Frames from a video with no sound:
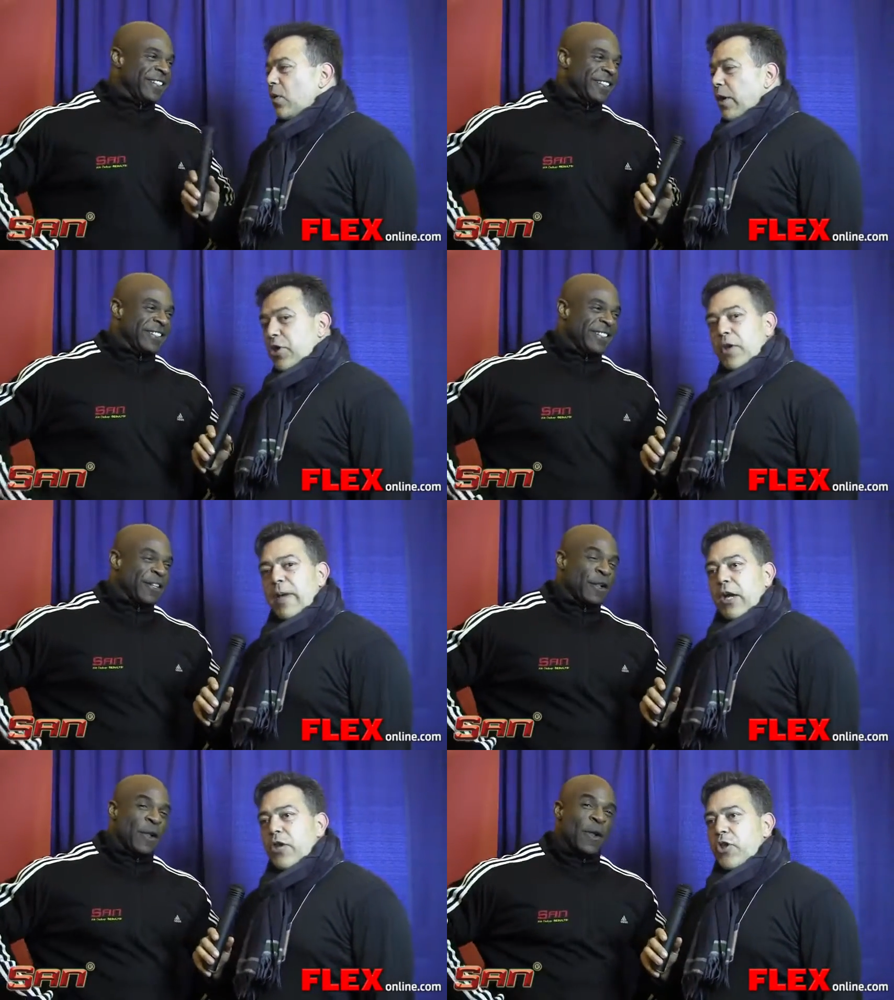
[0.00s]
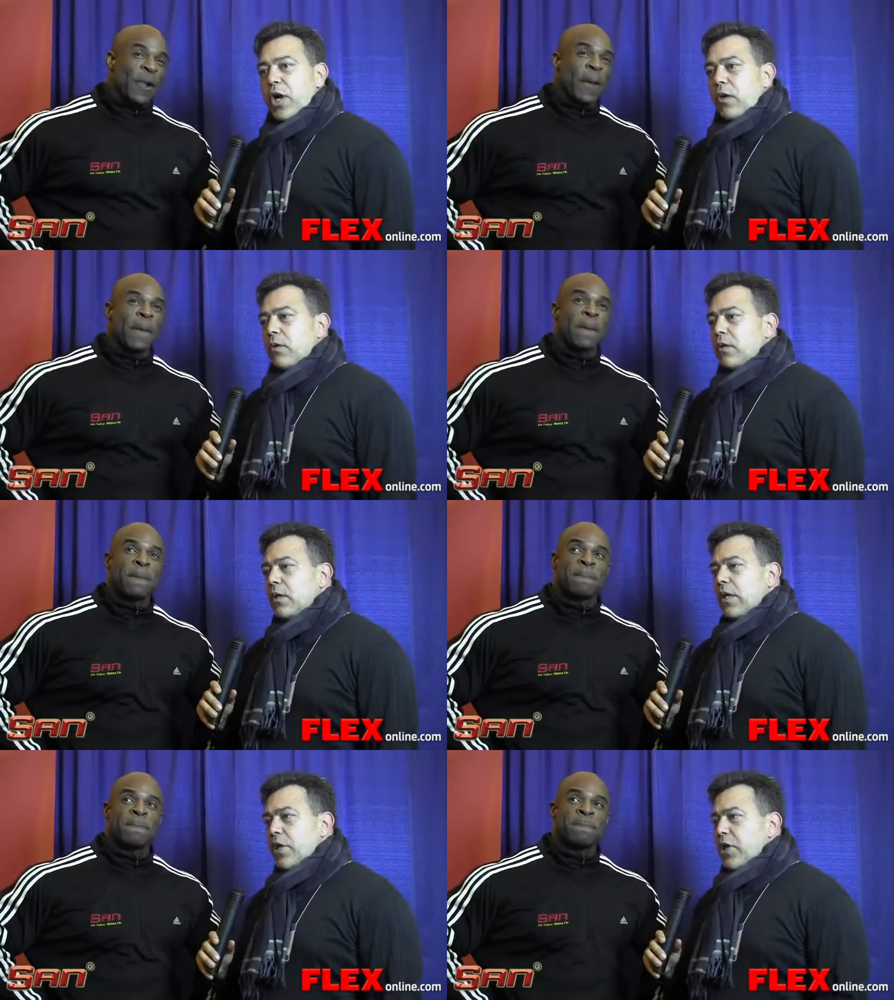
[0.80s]
Speaker 1: Well, it should be a good show.
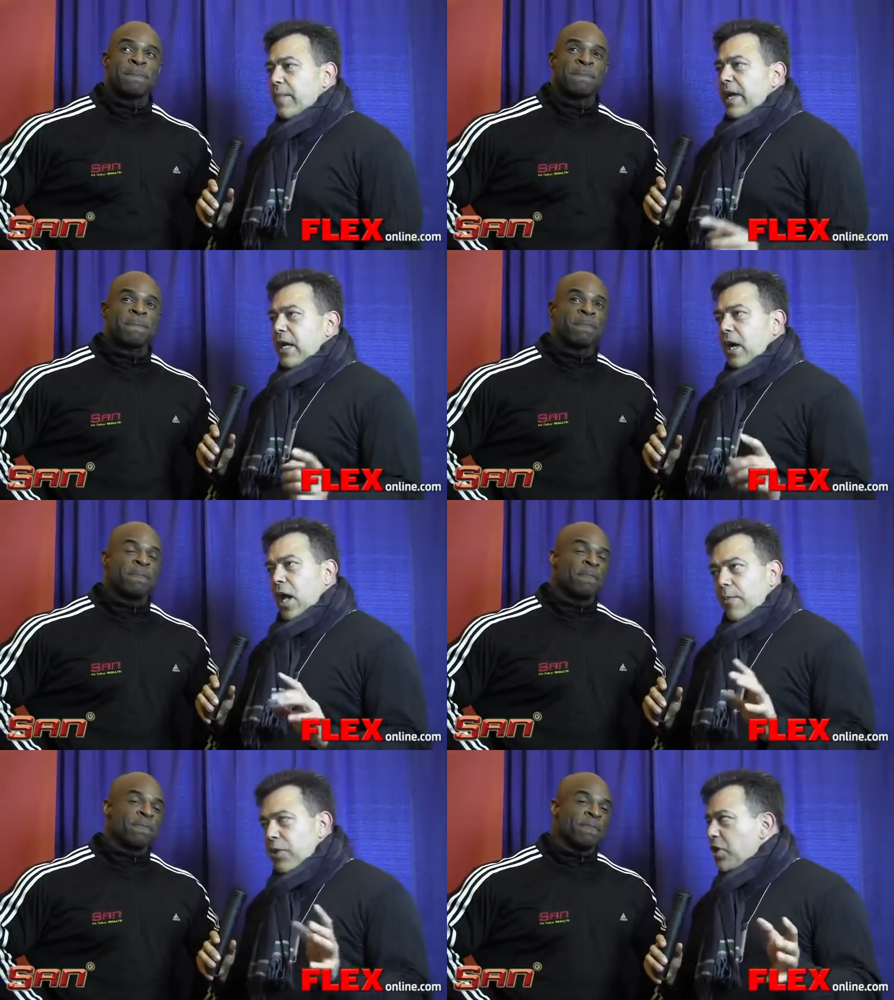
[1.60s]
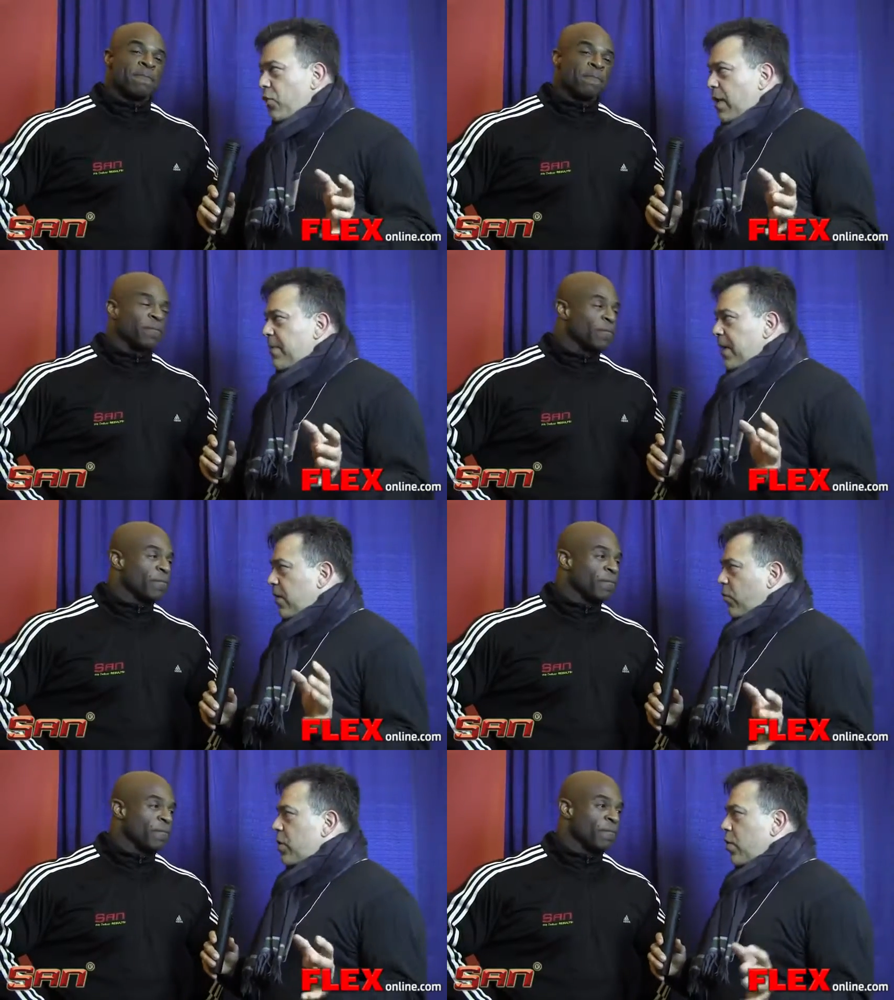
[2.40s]
It's going to be almost a
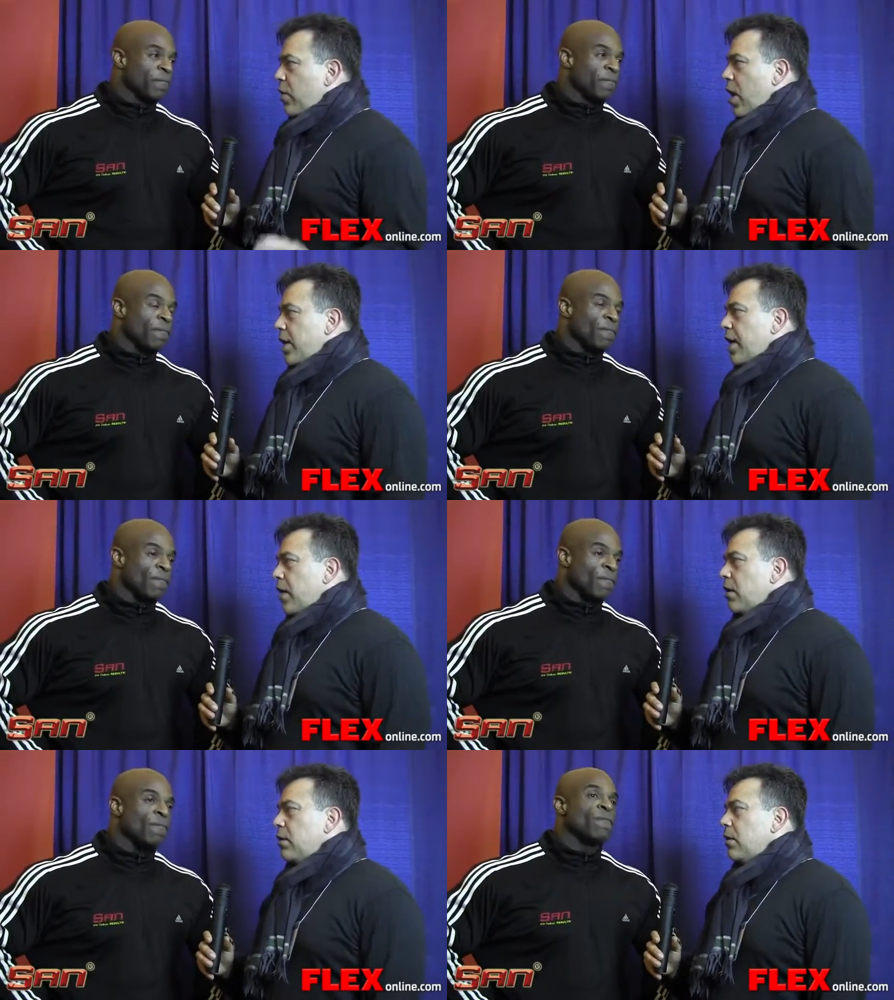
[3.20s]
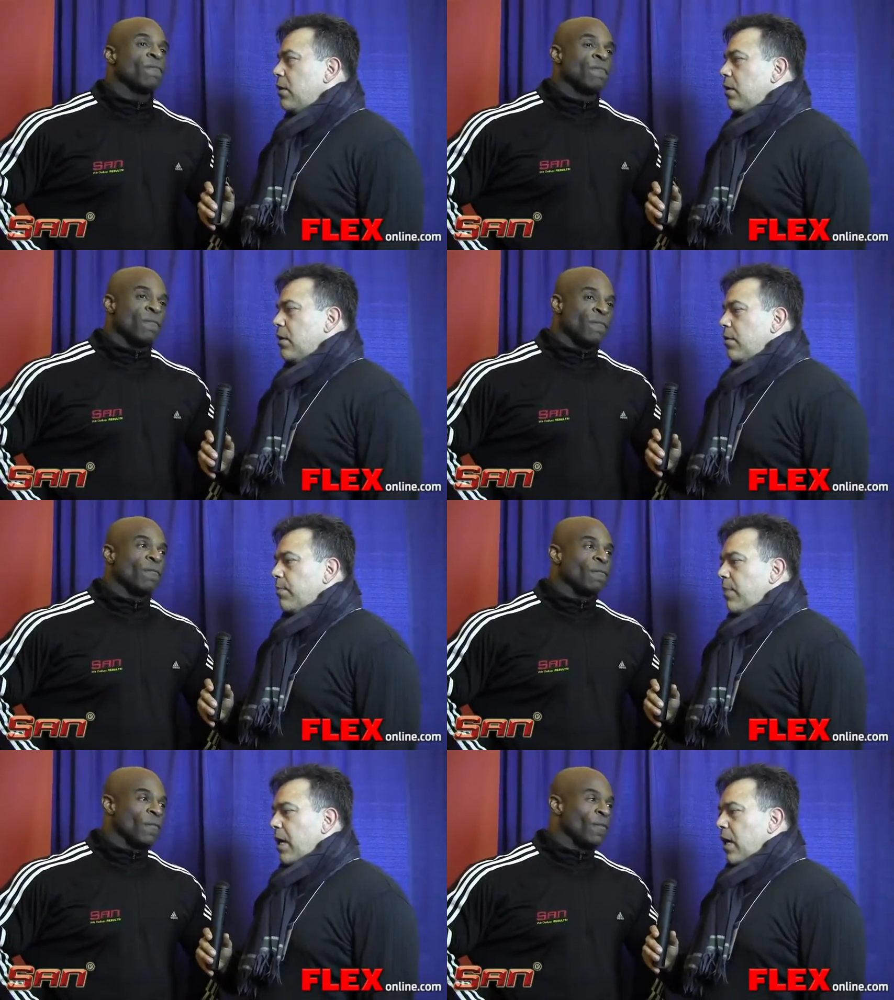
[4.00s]
repeat of what's going on here.
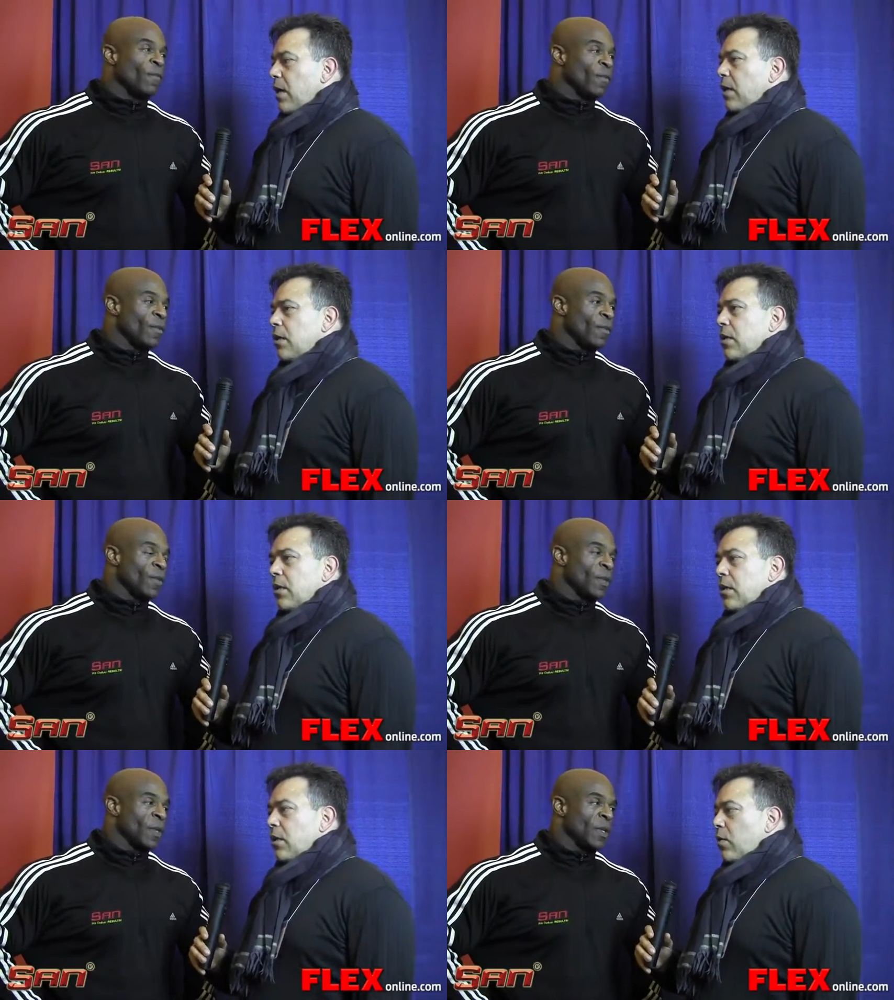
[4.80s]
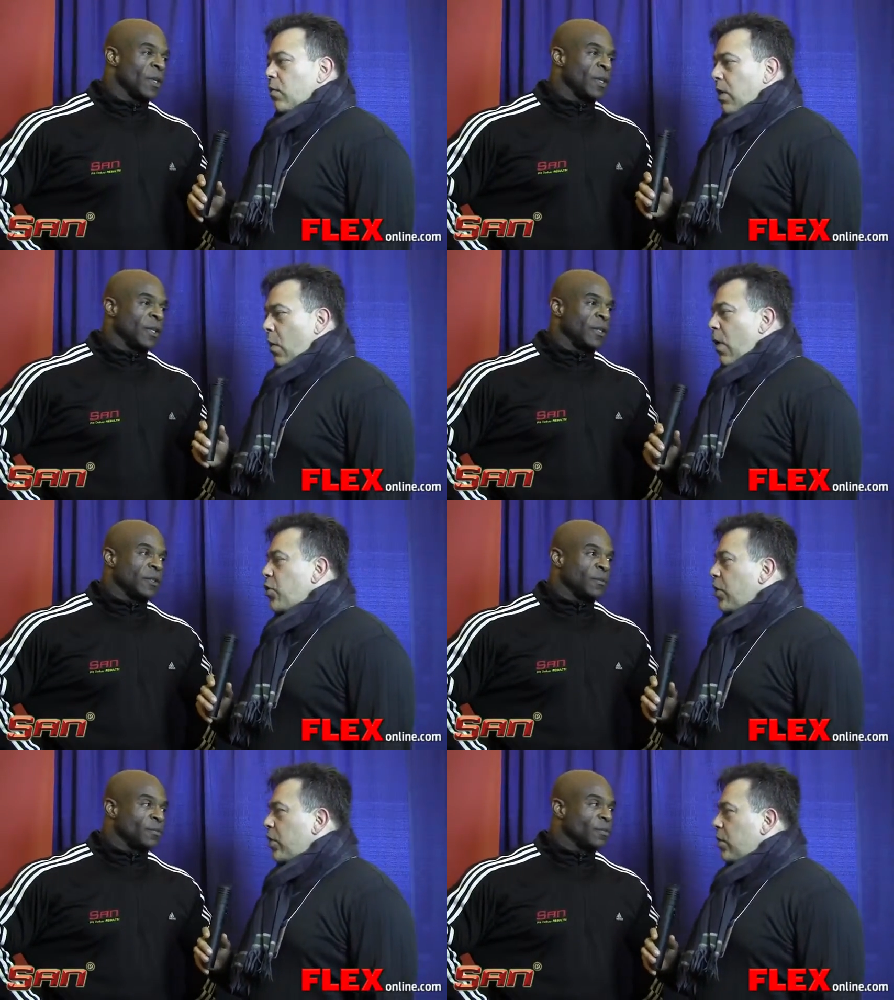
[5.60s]
But uh, what I
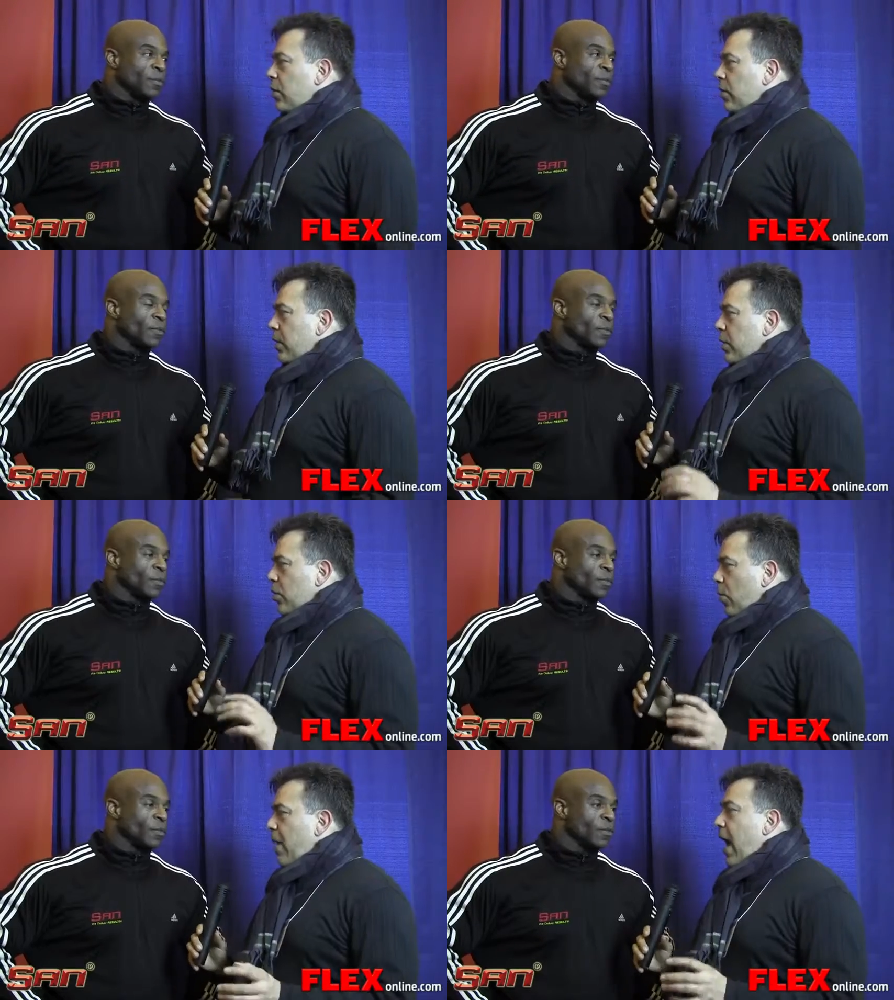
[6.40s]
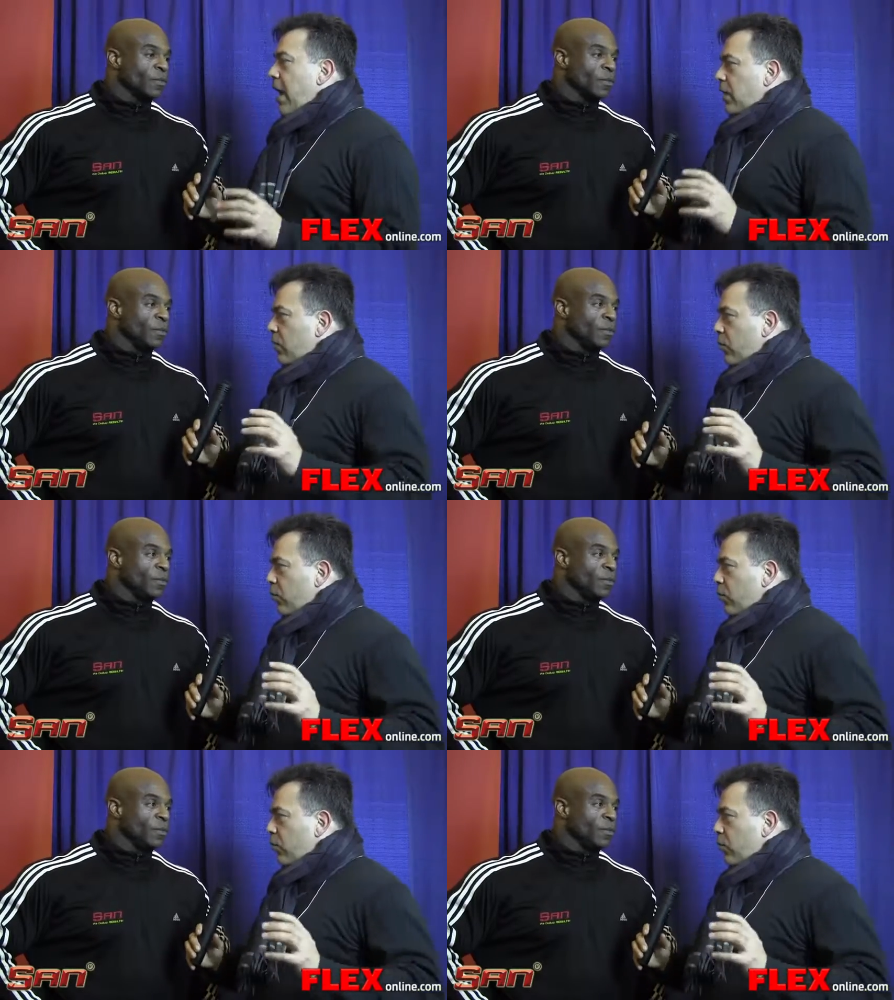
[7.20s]
want you to do is go back,